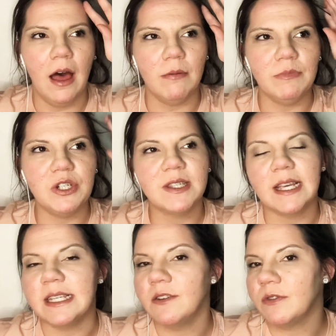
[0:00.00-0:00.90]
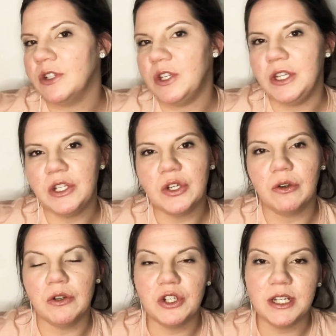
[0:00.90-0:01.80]
just like different Tunisian
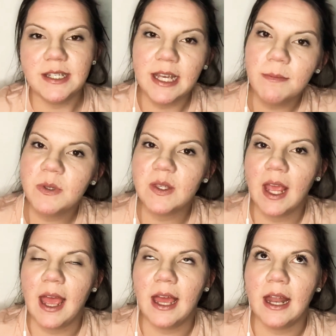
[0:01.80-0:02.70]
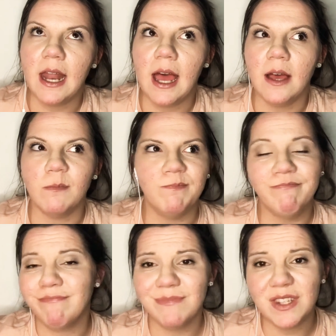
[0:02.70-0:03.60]
crochet tips and
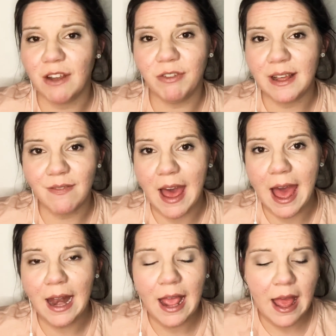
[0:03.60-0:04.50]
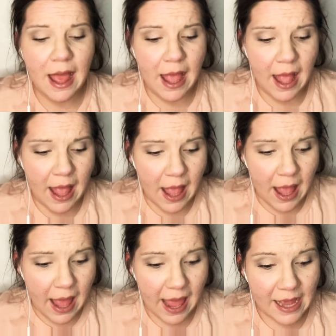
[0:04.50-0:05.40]
stuff like that.
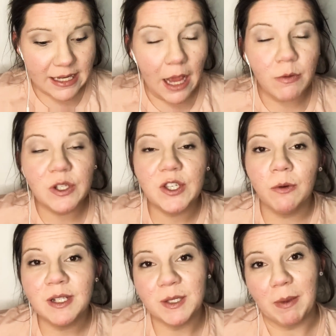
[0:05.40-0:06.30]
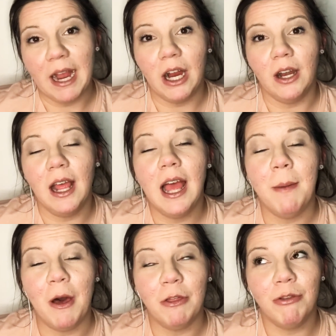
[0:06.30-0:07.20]
And I was so inspired.
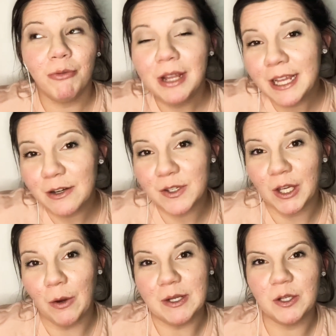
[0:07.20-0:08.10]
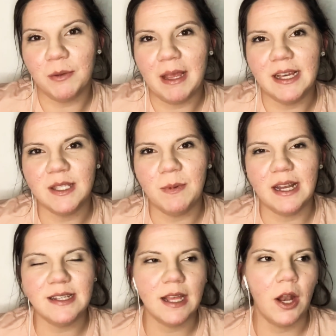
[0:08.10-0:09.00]
About 3 years ago, I told my husband,
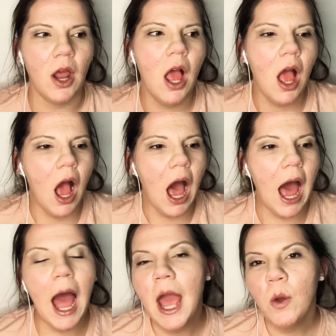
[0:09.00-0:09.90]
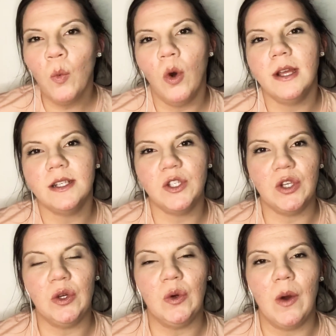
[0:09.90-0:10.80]
I said, I want
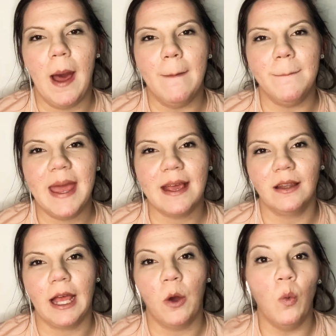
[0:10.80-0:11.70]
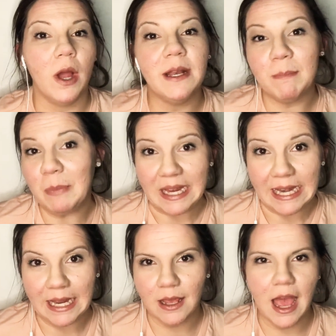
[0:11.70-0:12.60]
to make like one
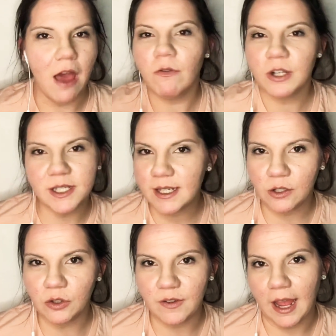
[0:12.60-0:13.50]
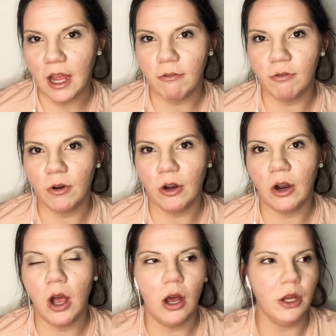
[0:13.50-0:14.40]
beanie every single day
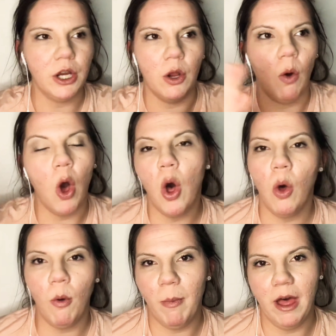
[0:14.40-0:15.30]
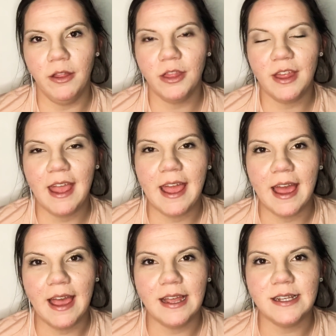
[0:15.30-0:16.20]
for, a whole month
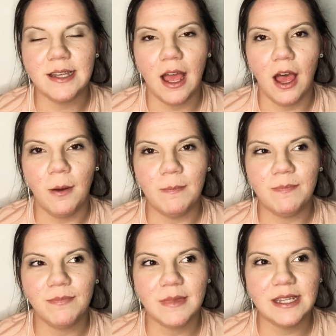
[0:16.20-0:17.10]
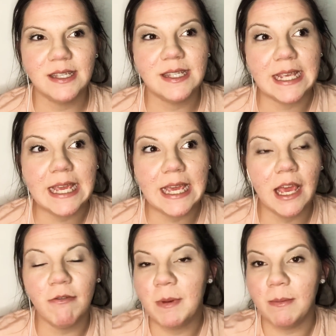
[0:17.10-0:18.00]
and see
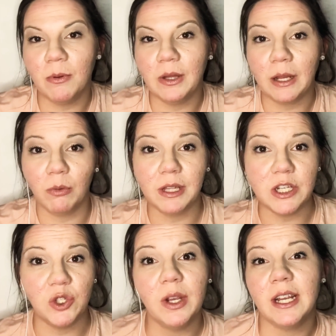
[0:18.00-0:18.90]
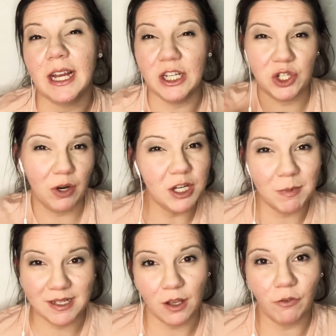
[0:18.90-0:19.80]
if people like really enjoy it and kind of stretch
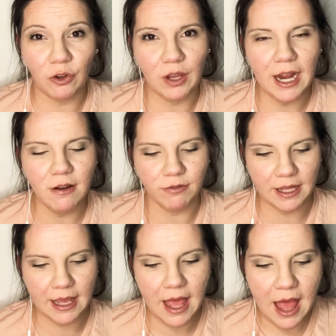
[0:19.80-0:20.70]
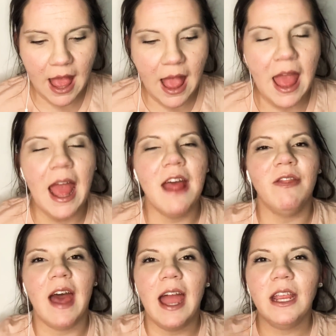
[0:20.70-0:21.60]
myself creatively. And
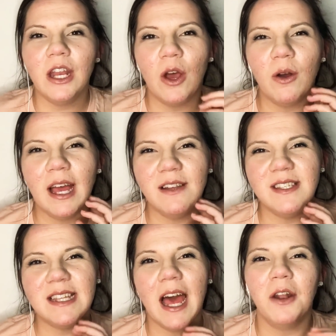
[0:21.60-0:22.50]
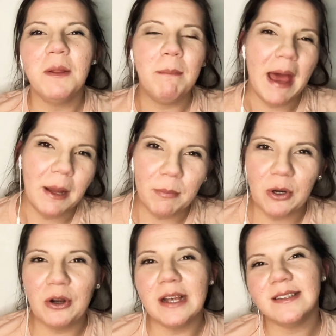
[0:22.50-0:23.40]
that, kind of sat on the back burner as an